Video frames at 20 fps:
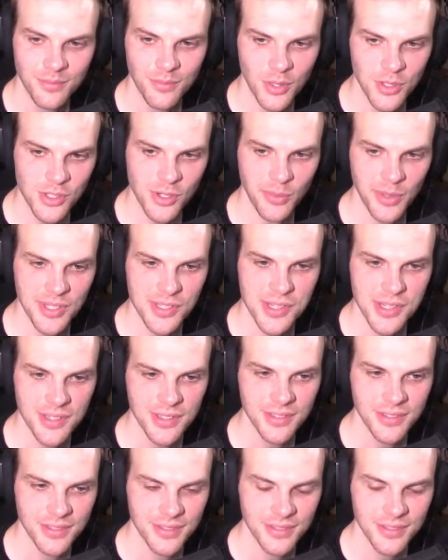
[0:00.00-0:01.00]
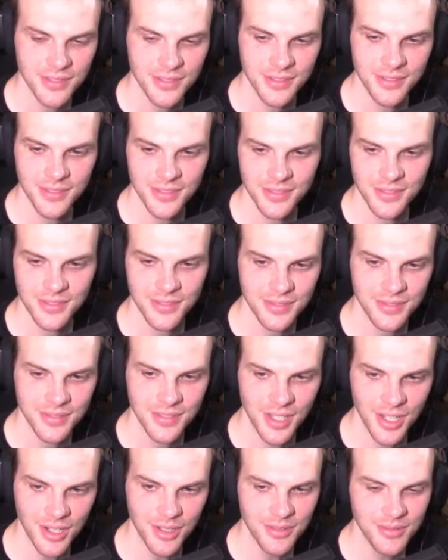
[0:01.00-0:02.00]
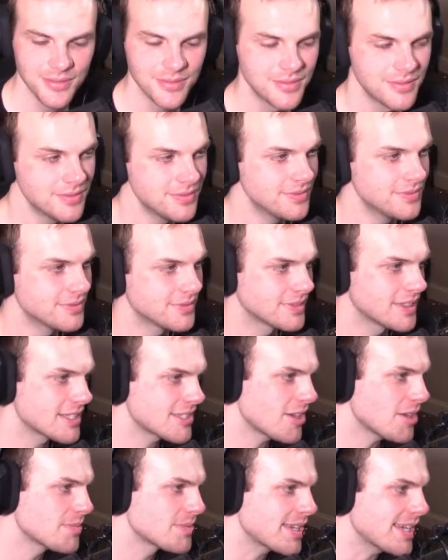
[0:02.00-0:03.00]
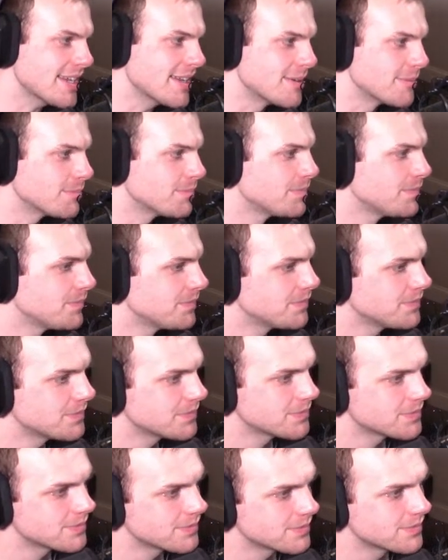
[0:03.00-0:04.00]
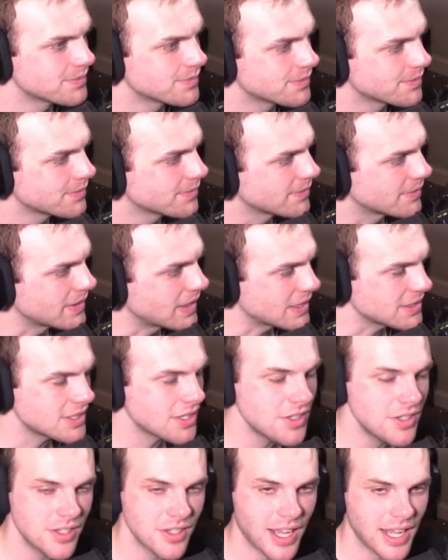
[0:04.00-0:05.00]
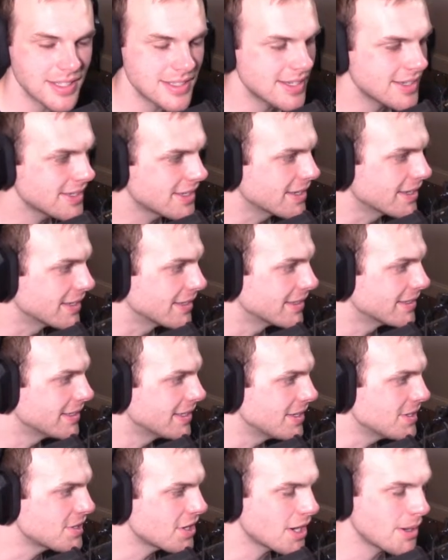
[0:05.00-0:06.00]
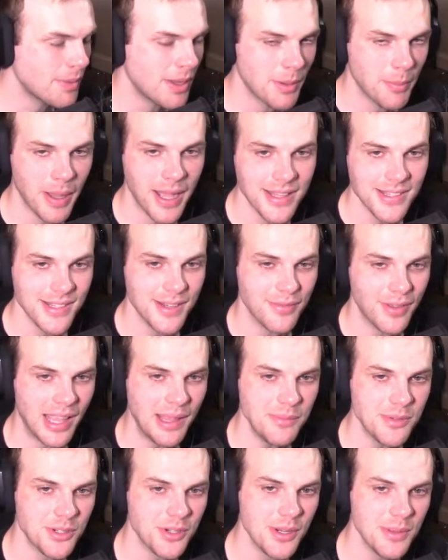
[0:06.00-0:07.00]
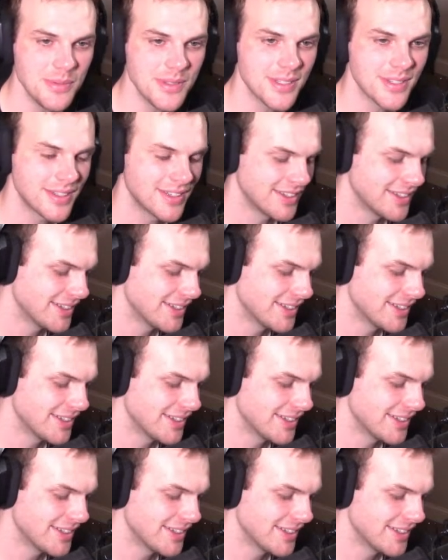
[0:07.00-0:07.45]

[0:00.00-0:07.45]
Russell Wilson? You know? That's all I'm saying. And I'll tell you, you talk about positive game script?